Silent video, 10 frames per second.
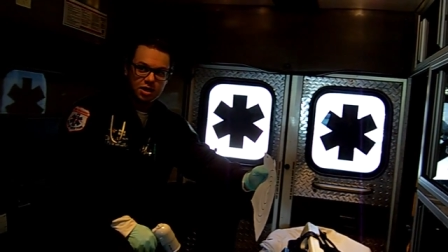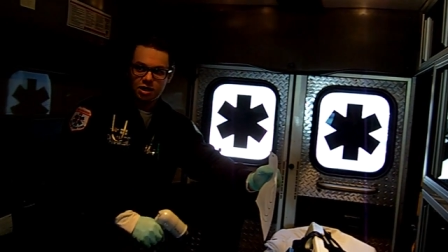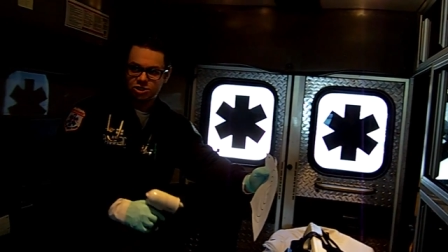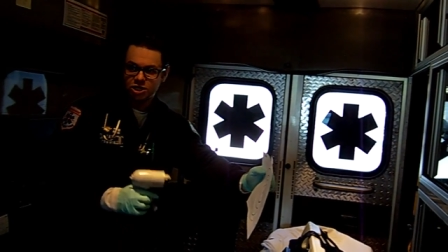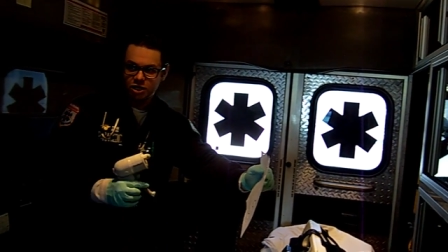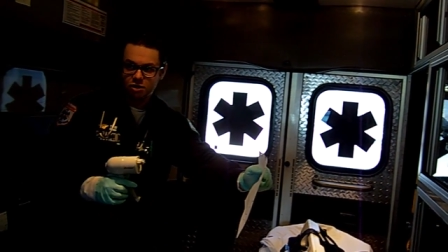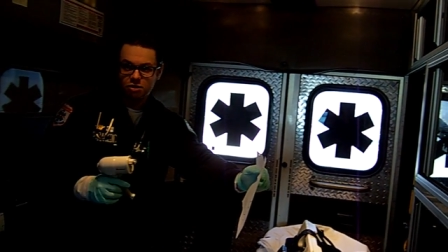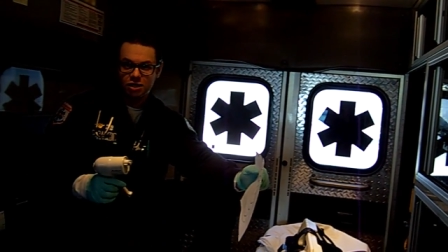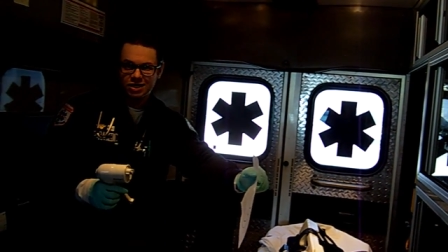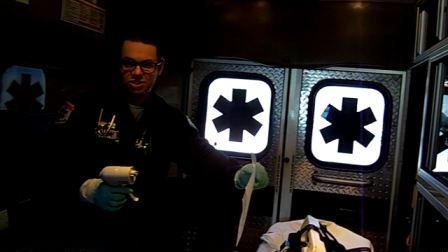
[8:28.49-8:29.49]
A cycle
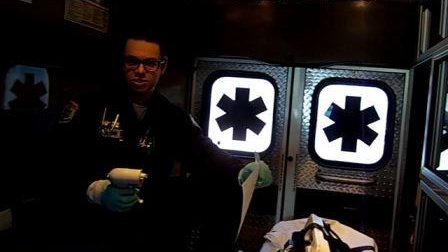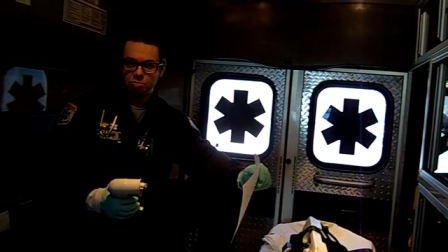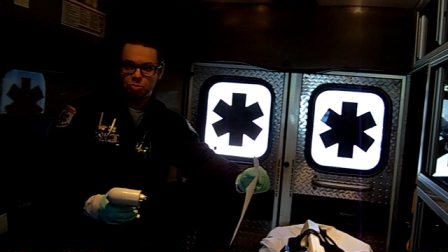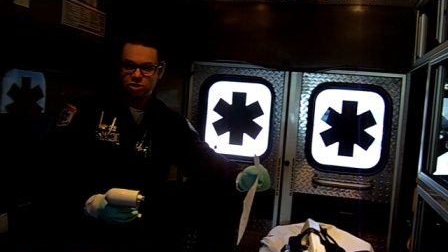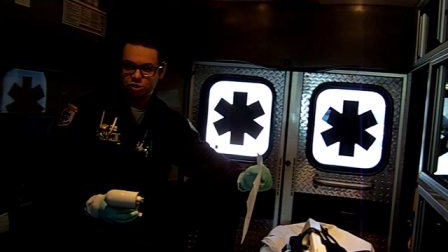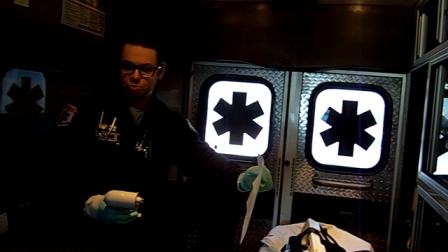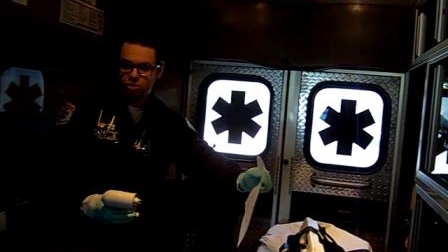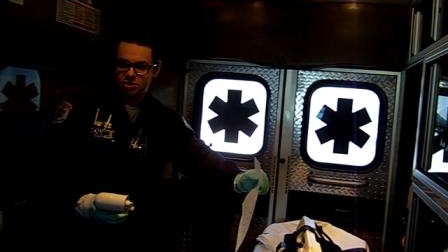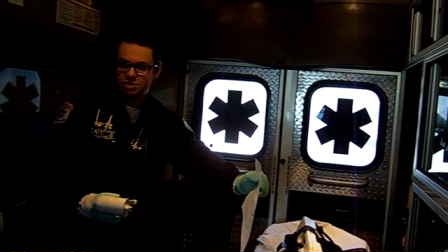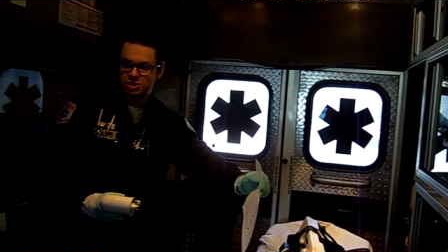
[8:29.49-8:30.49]
is the
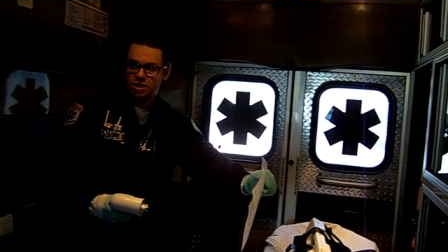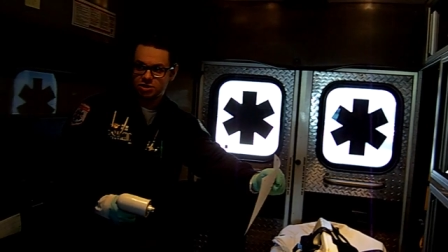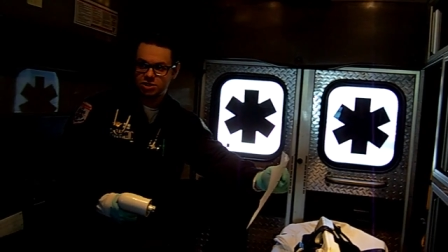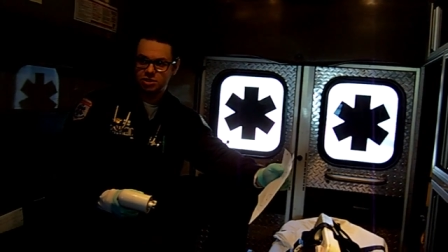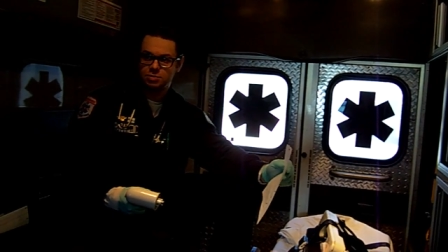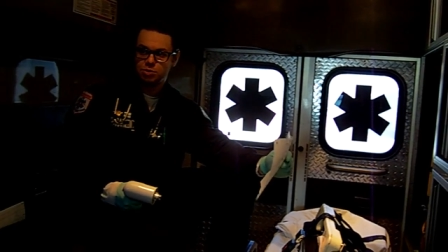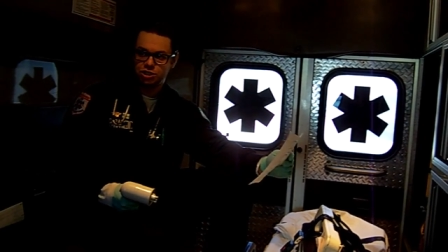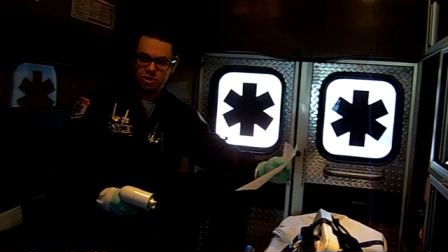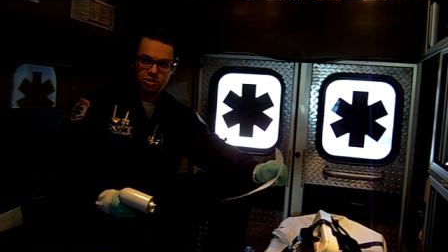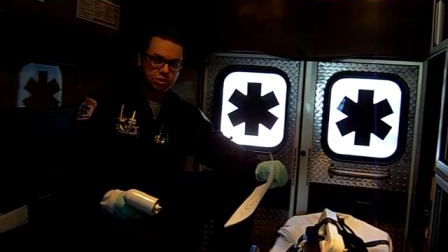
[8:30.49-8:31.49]
principle that tells the
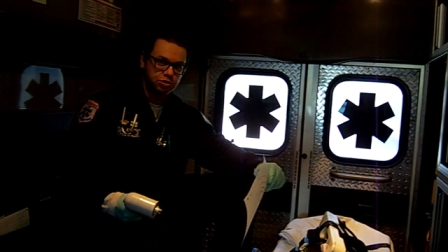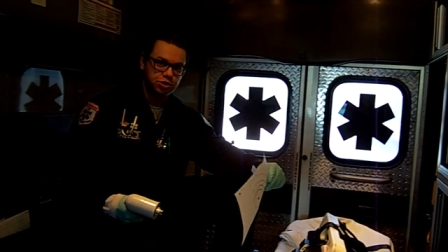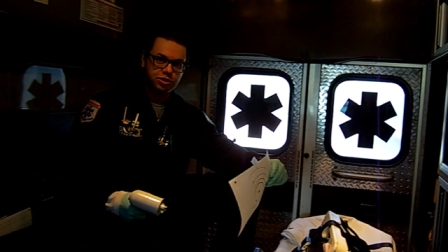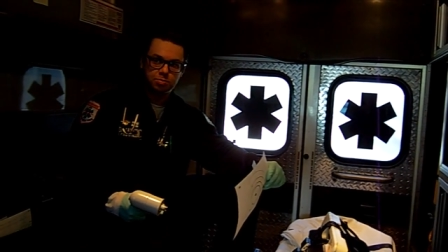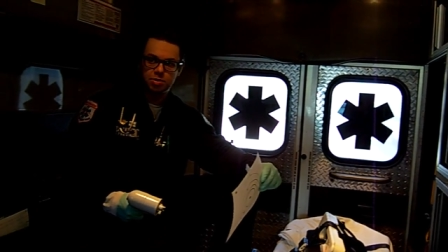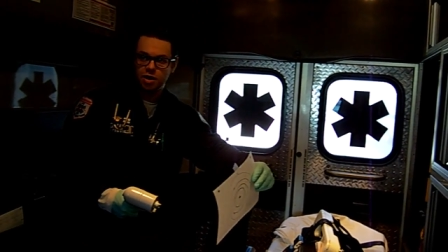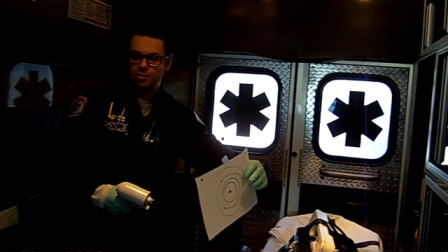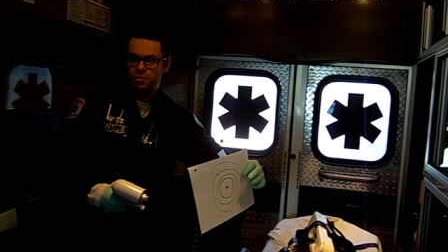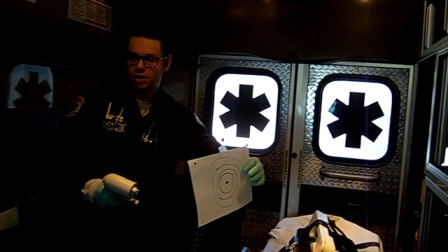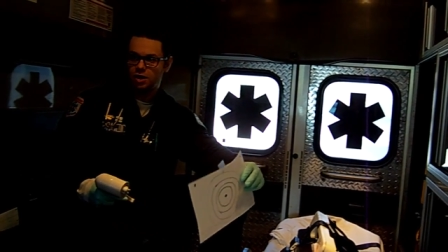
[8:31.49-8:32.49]
machine to turn the breath
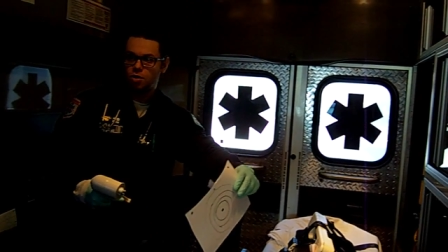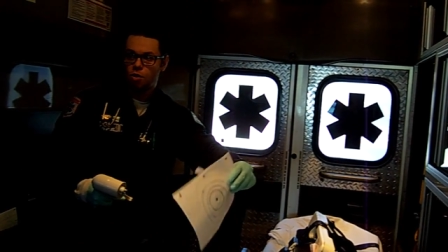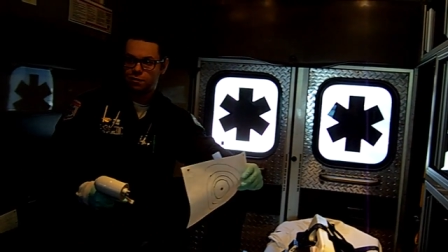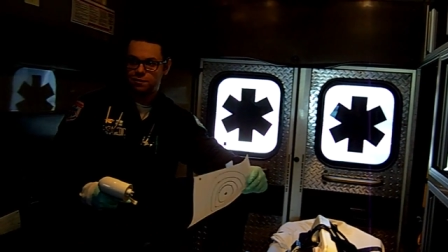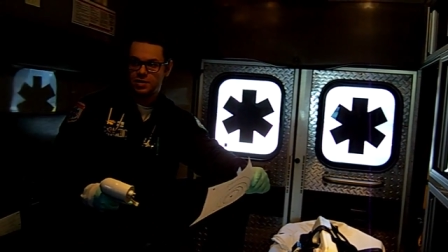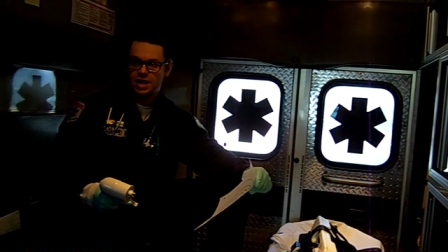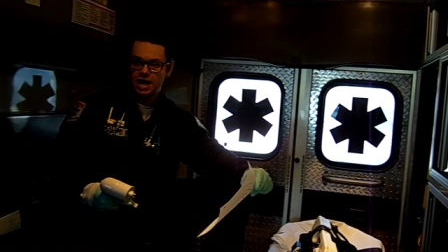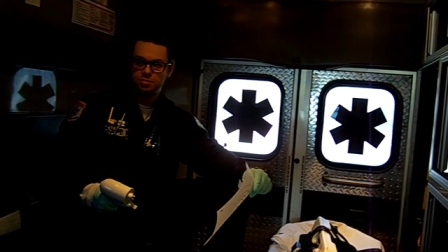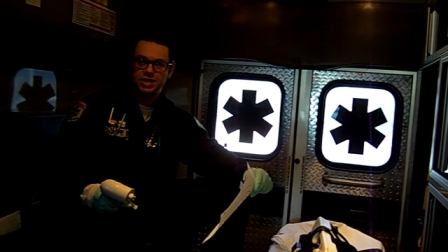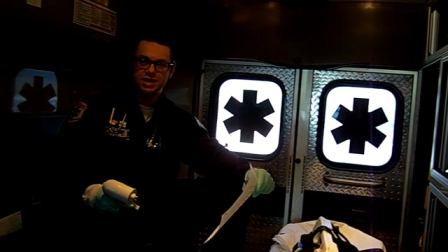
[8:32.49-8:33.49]
off
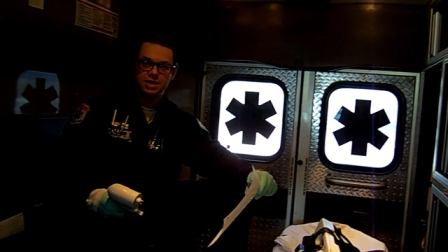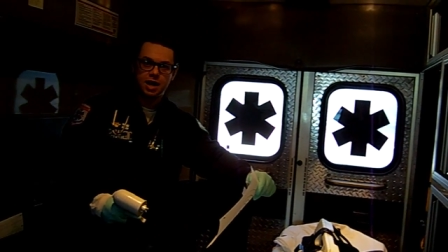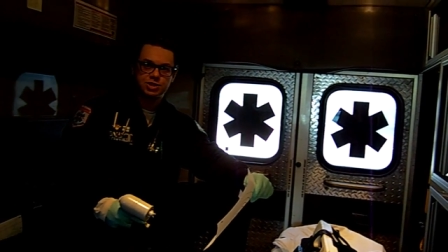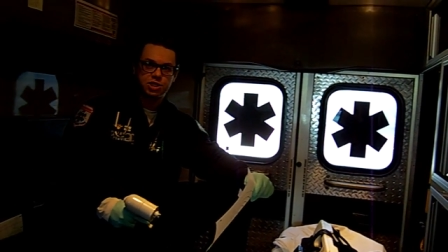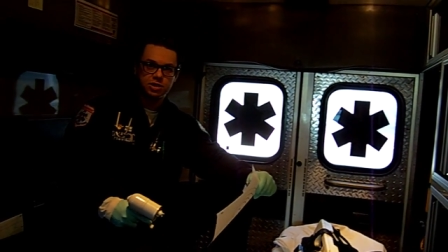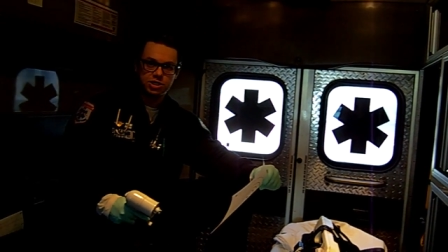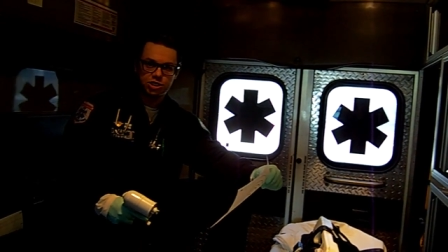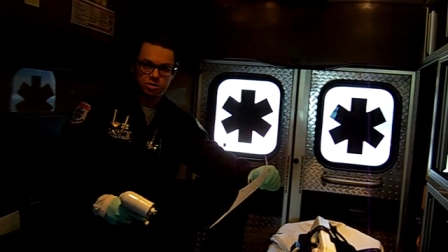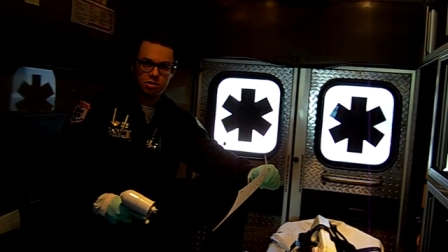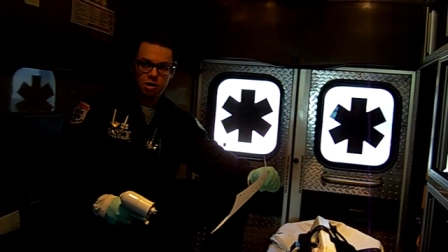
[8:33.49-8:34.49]
and begin
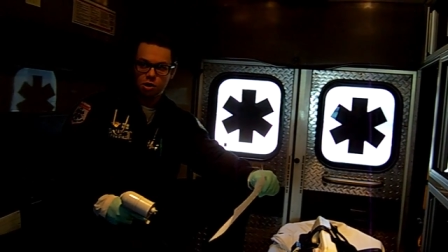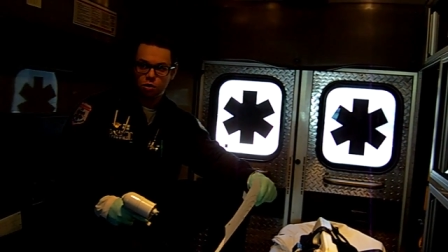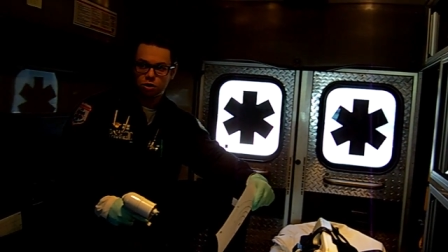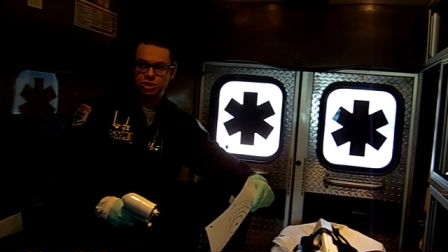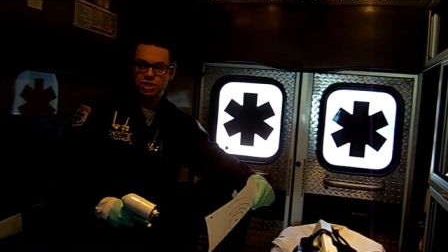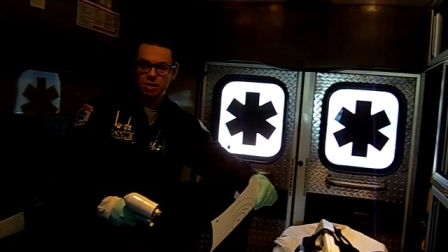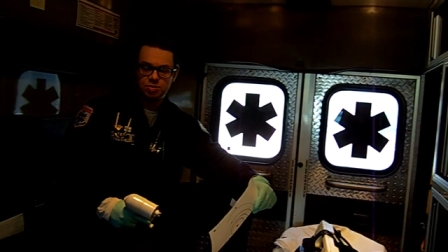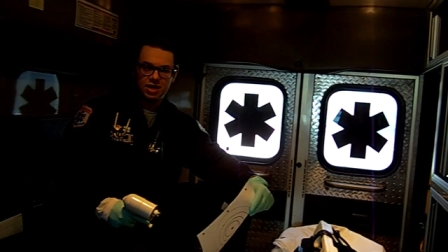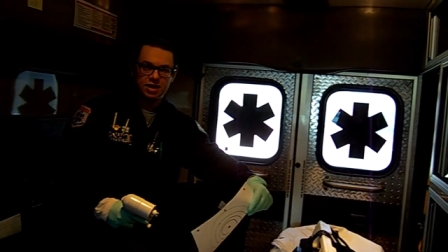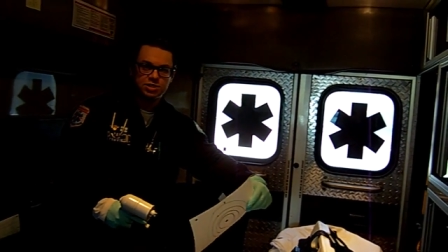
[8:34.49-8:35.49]
exhalation, or stop
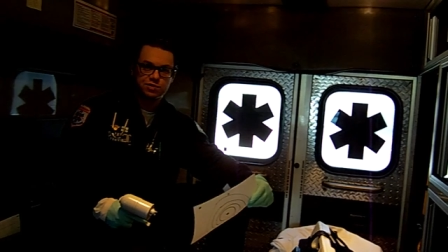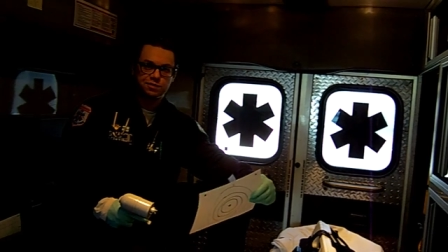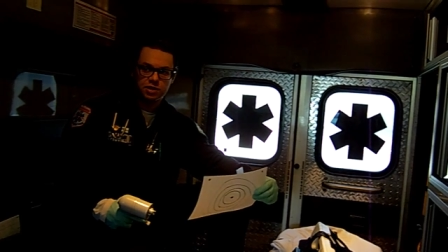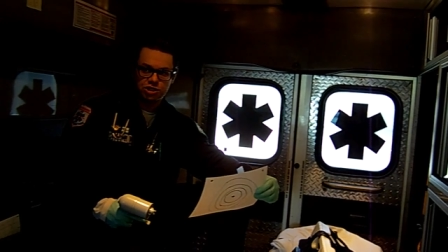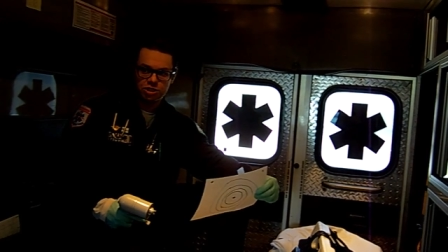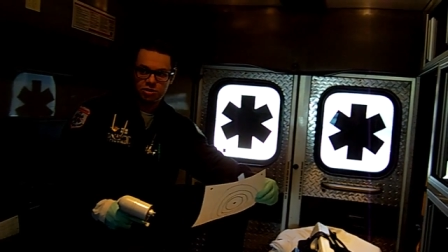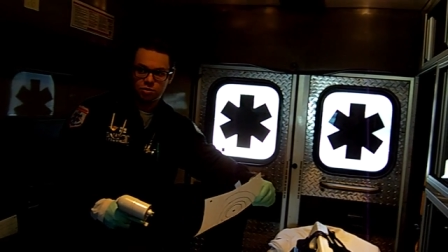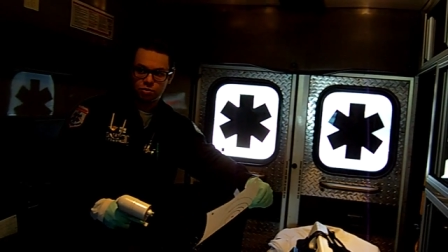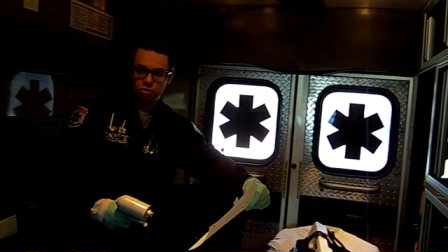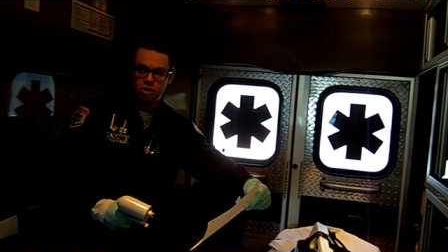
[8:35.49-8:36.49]
the insufflation,
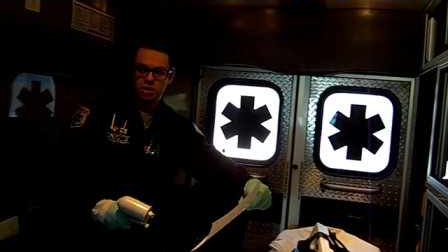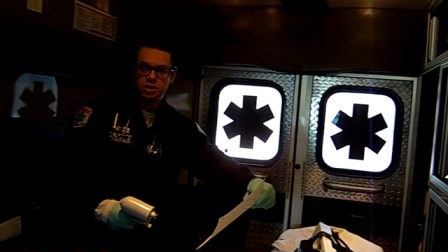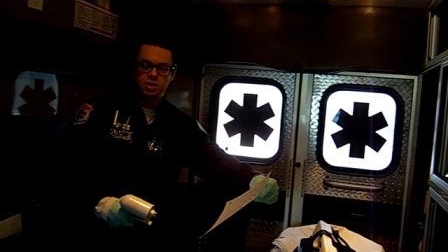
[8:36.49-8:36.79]
or